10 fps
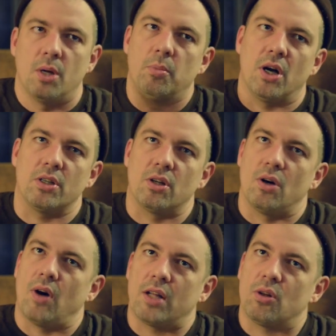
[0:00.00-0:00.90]
But you
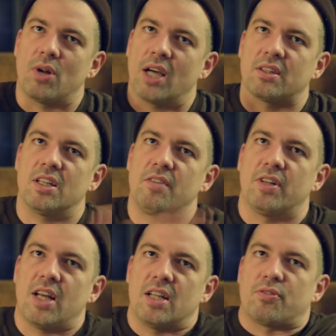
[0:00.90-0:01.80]
know, I don't like to leave a
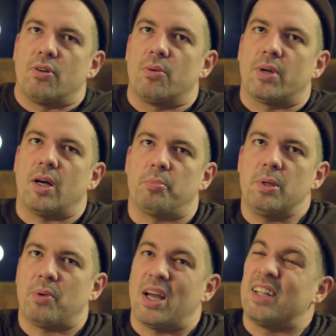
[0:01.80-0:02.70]
dance floor without
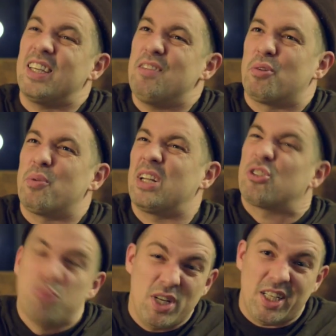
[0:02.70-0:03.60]
people, and even when
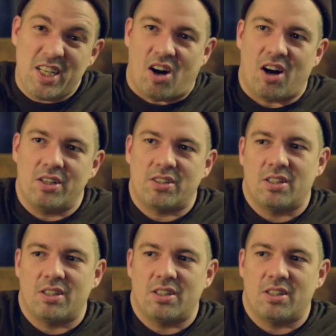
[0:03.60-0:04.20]
it's really hard,